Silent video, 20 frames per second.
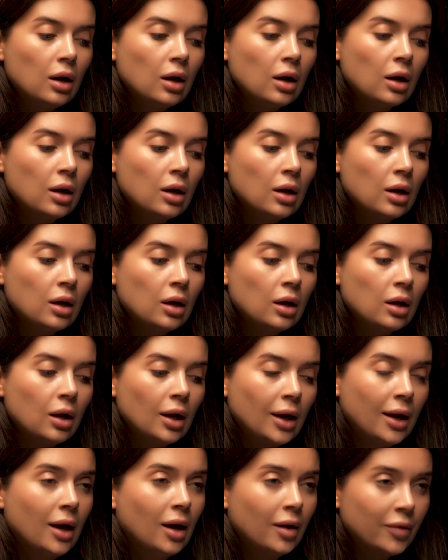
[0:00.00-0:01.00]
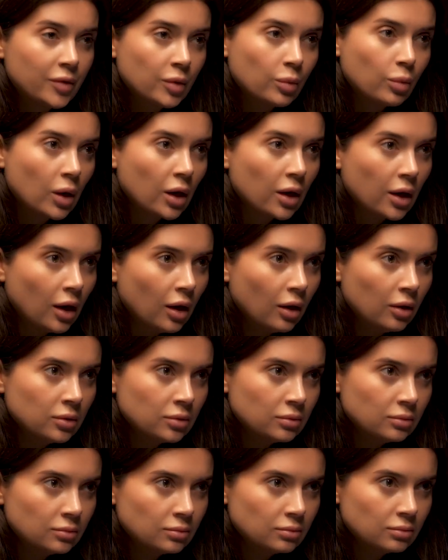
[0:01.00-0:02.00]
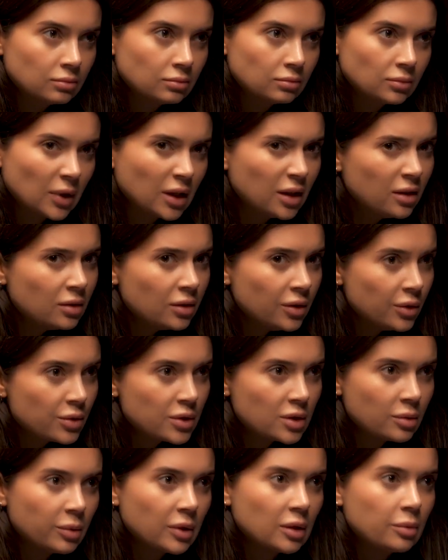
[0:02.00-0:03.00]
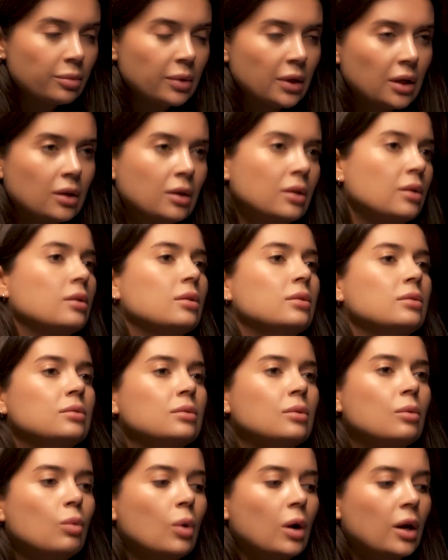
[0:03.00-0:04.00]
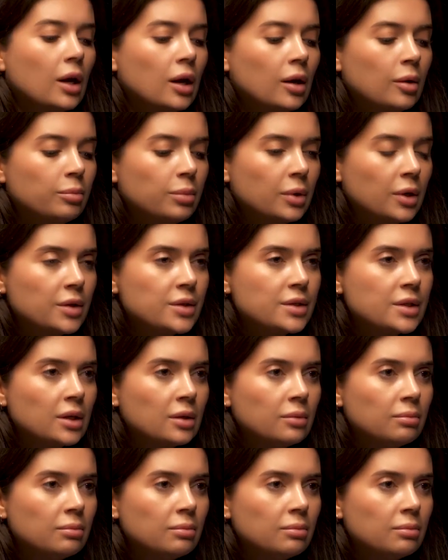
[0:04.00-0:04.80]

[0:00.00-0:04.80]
I have to work out. Mm-hmm. I didn't used to be a big workout person.